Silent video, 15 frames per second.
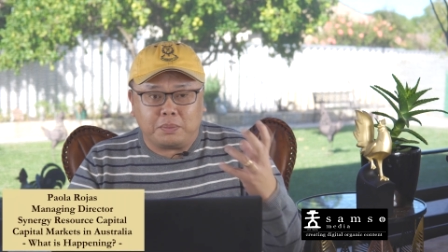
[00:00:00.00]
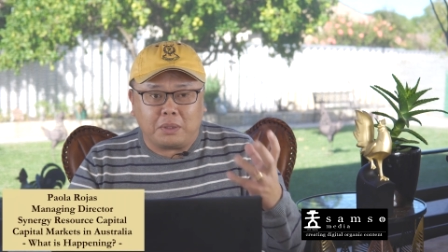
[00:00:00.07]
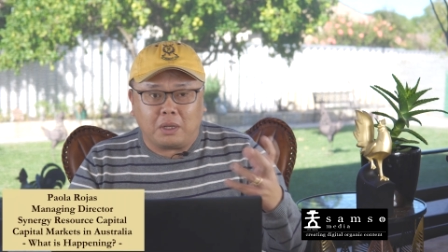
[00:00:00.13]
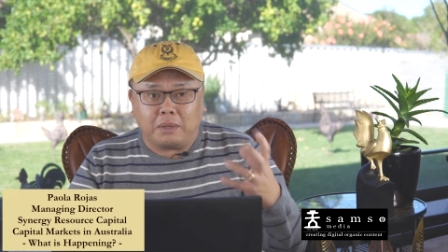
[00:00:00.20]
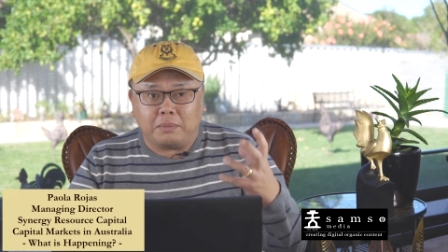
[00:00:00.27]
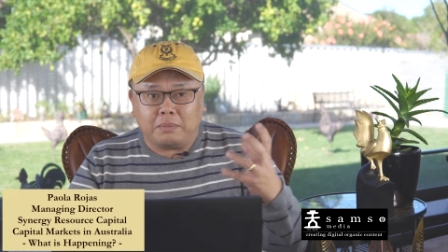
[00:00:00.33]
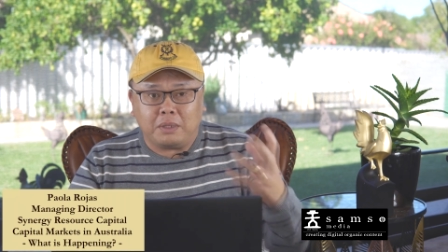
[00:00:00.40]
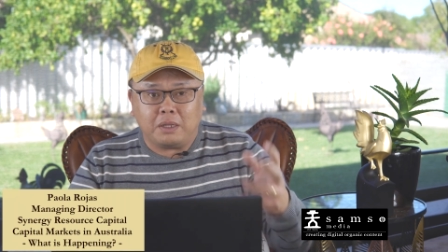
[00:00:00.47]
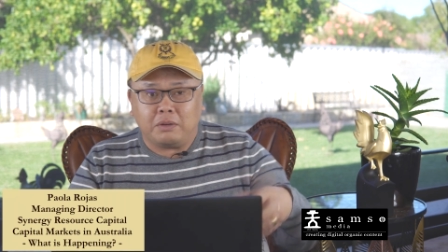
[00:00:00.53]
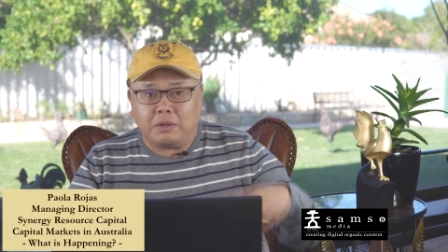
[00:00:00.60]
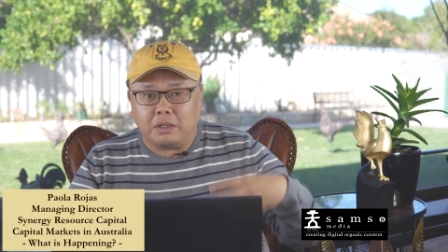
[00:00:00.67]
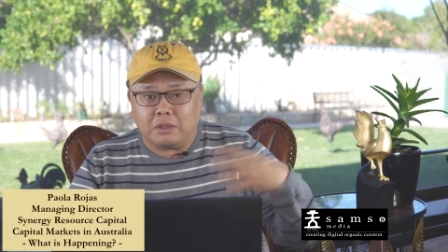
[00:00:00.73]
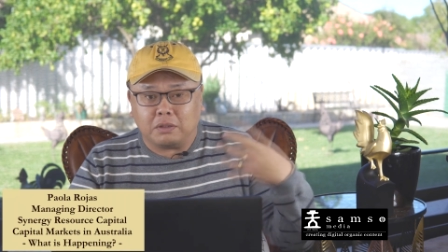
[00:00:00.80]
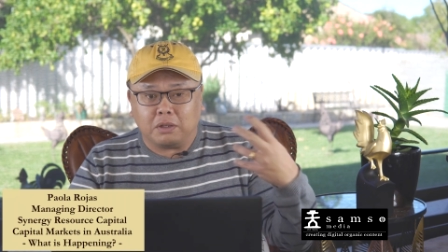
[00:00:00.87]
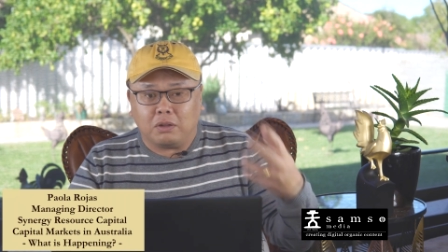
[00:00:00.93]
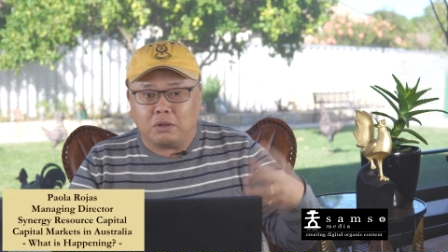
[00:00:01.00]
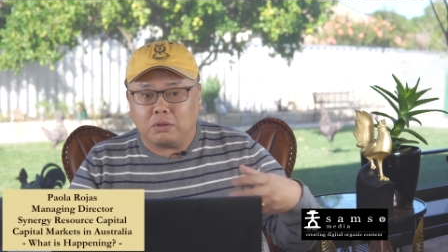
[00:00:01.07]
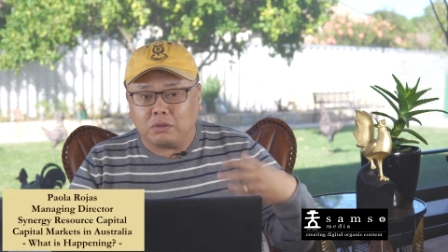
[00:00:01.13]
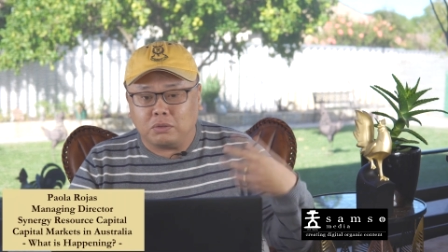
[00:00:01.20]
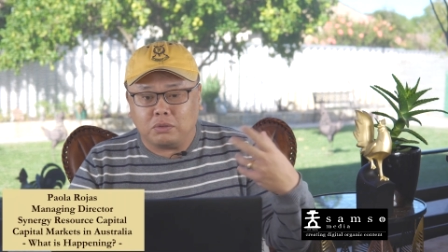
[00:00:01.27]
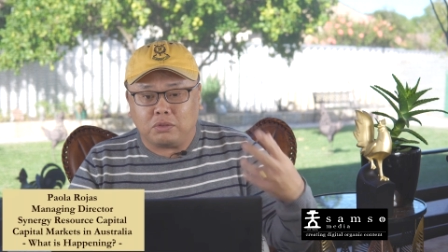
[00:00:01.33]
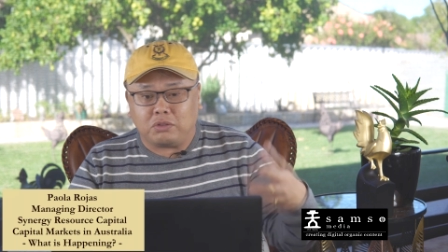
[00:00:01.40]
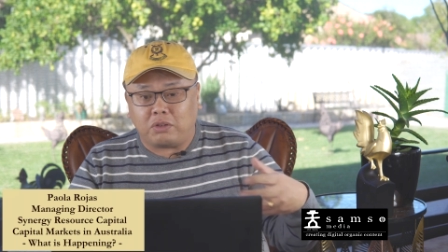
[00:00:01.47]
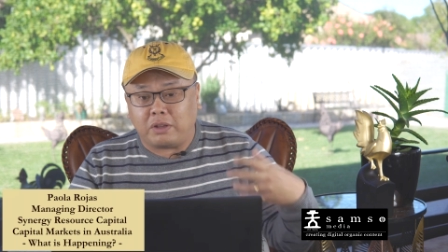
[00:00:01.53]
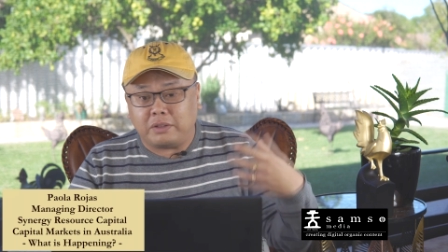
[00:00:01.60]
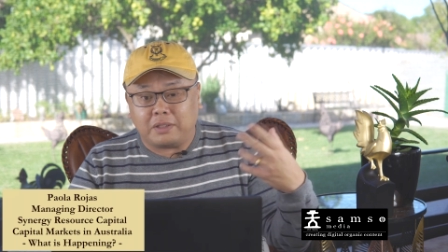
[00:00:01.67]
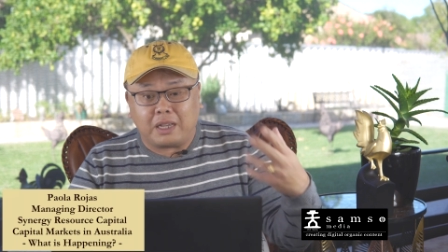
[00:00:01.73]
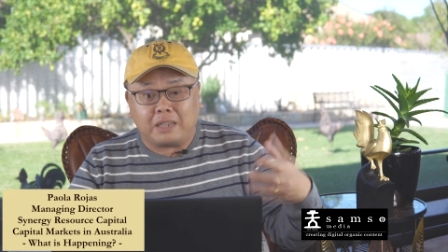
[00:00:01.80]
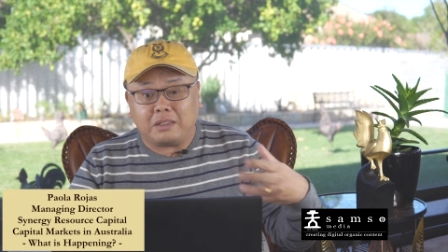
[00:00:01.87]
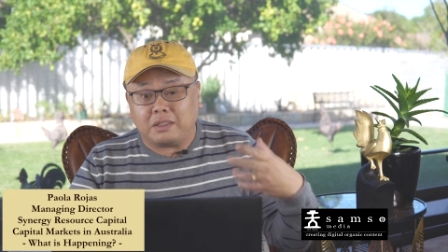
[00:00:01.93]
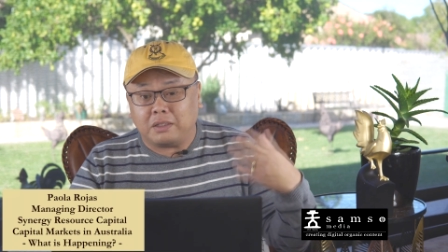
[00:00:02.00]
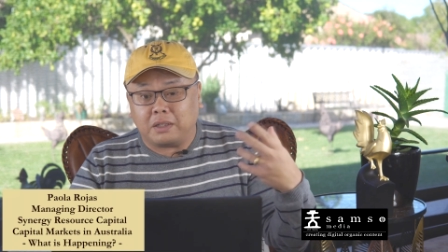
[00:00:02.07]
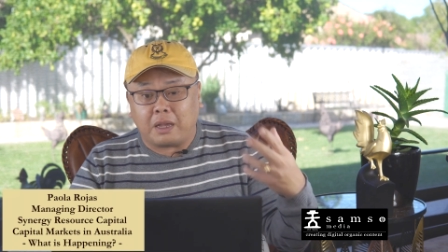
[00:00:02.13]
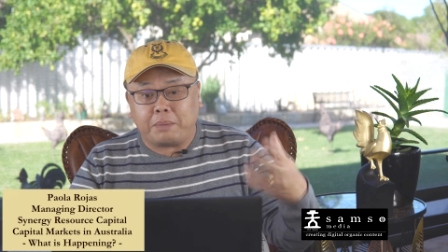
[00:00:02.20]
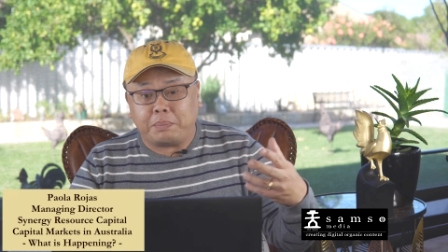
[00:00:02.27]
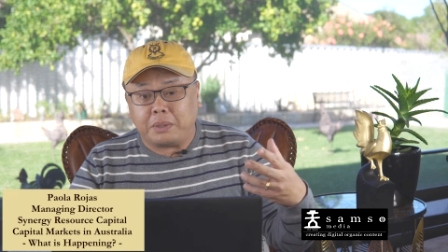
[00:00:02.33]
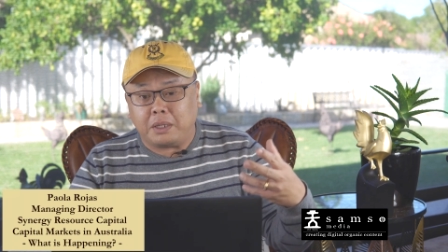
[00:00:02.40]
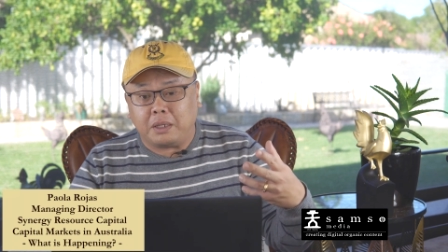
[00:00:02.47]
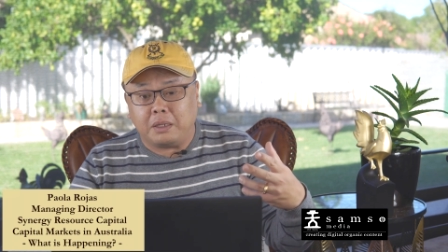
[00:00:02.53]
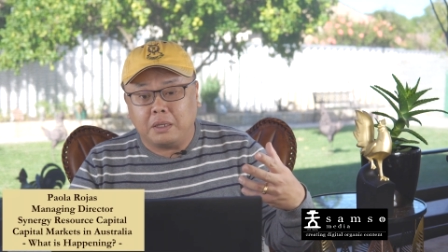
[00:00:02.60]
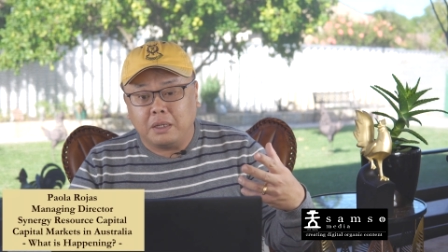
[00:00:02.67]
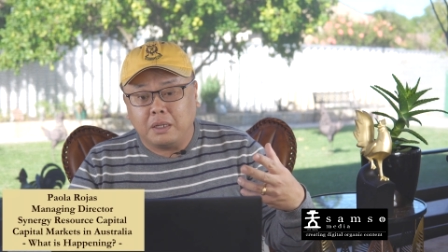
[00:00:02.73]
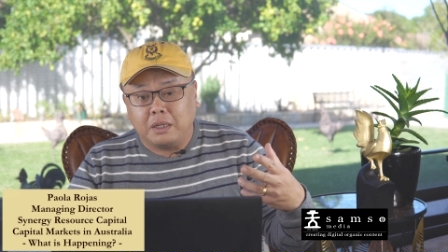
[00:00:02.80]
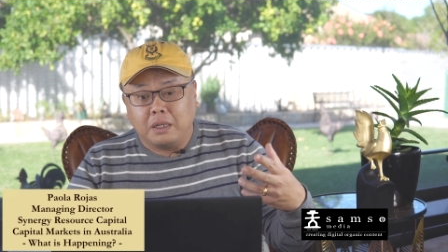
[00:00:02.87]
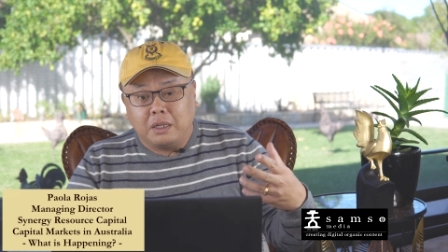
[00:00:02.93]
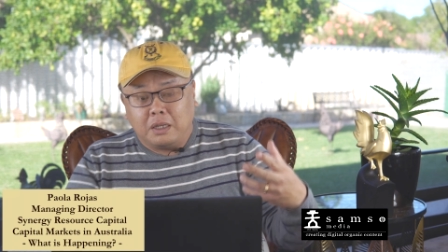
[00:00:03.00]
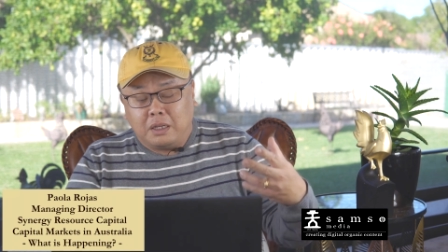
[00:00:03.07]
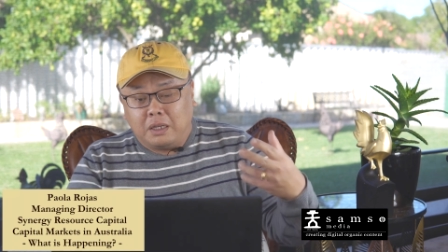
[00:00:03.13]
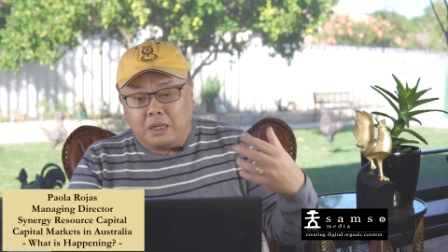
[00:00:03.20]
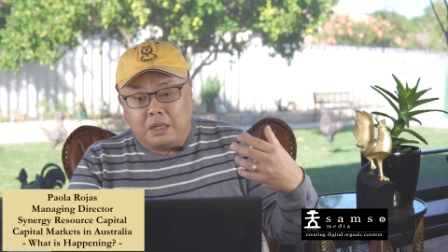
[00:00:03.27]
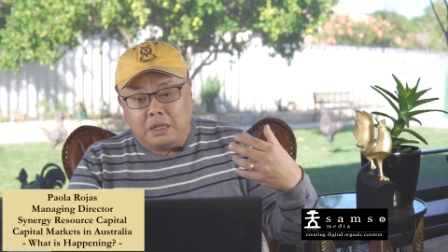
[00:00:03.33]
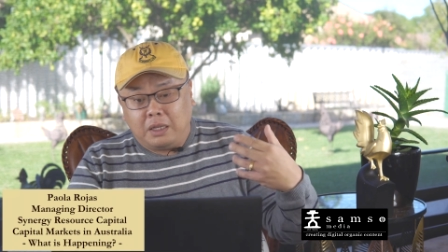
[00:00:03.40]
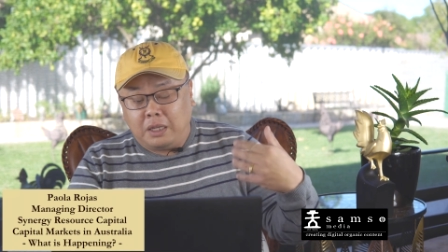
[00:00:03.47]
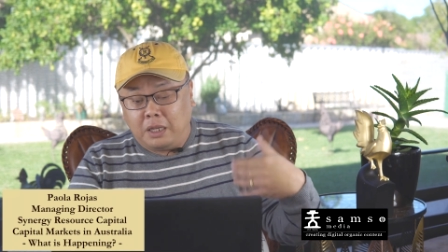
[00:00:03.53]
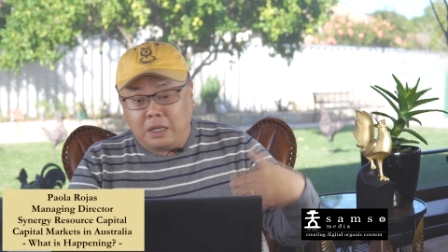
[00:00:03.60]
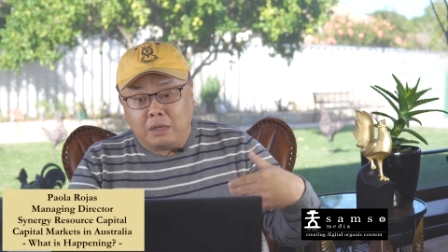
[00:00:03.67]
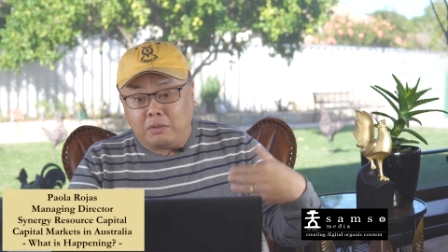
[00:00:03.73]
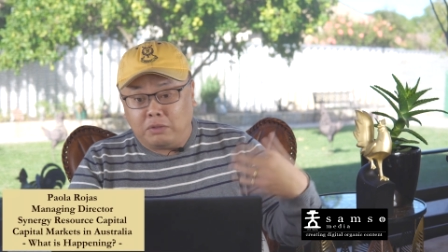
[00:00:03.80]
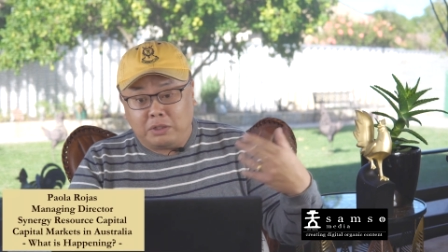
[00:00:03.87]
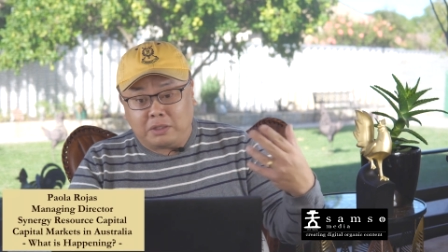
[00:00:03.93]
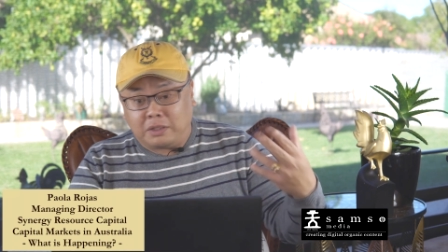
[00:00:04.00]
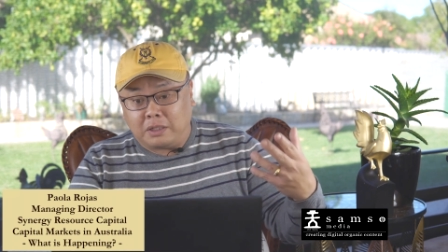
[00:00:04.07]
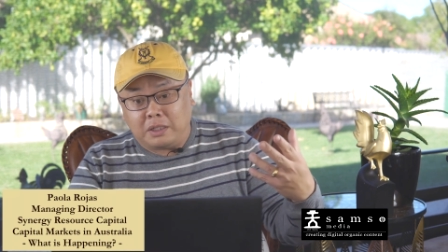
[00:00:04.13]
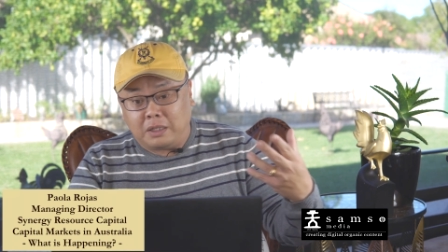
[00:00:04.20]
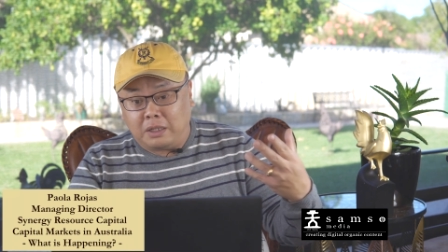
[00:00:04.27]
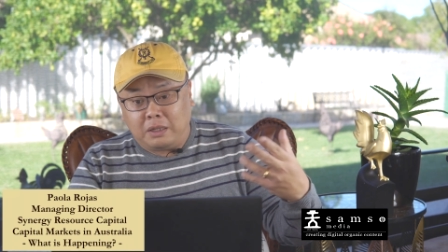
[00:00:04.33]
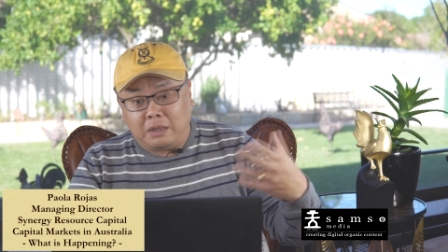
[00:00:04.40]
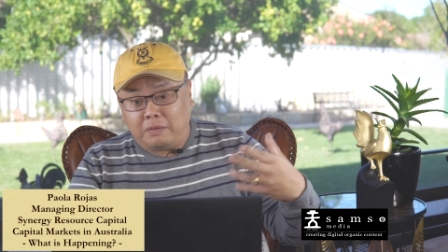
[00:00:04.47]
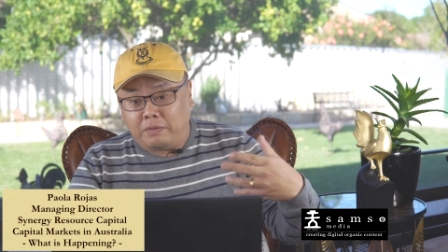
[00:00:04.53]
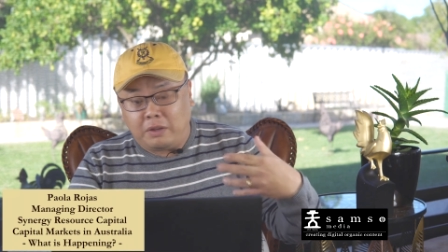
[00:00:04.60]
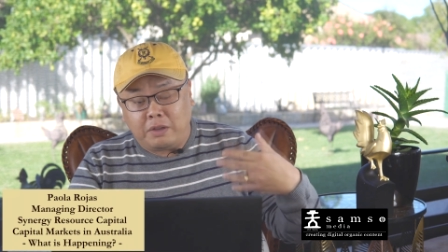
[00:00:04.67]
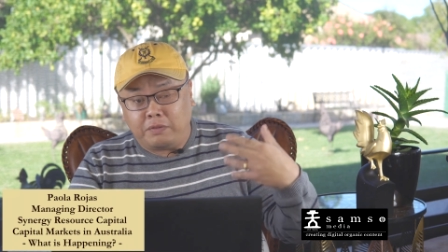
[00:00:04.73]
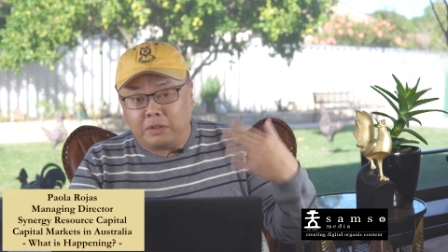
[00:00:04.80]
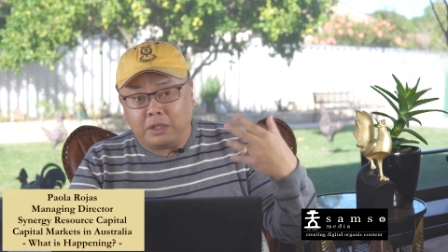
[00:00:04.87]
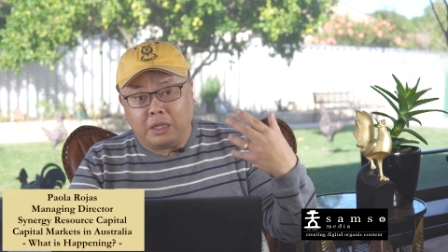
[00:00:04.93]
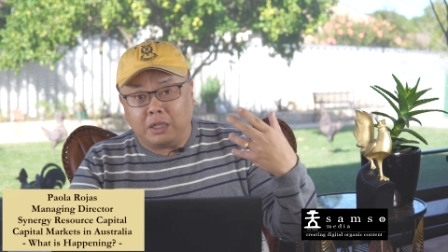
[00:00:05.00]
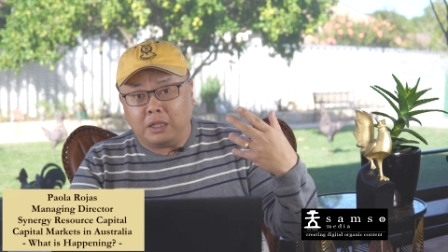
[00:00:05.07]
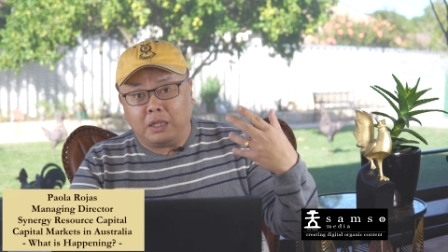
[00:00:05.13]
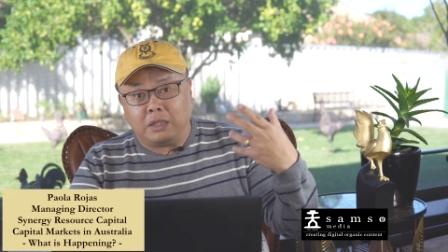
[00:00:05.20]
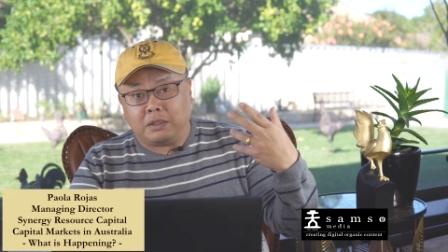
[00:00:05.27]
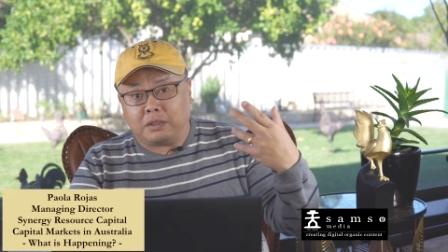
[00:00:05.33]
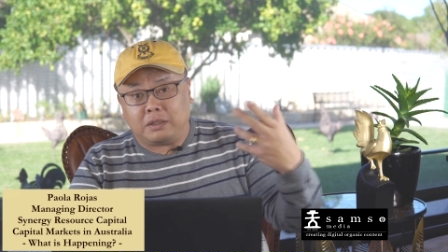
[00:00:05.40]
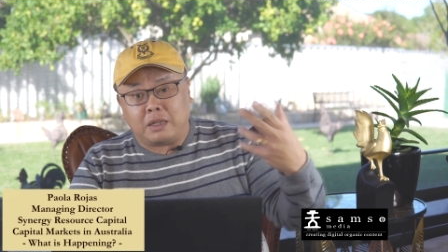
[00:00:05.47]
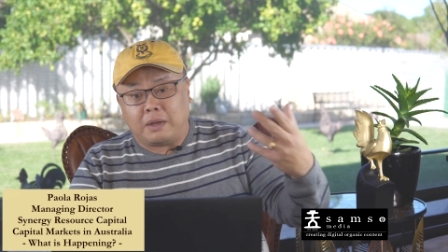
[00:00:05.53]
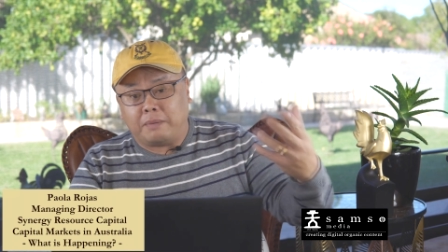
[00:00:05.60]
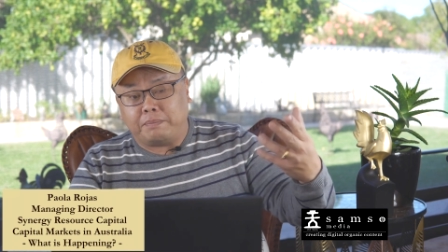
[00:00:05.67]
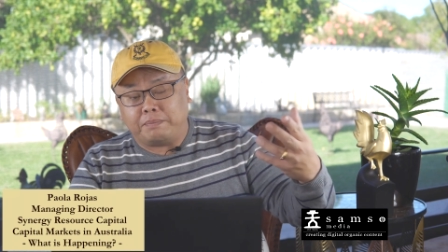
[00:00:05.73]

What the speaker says: But I'm hearing there's a lot of good transactions happening here recently, even in this,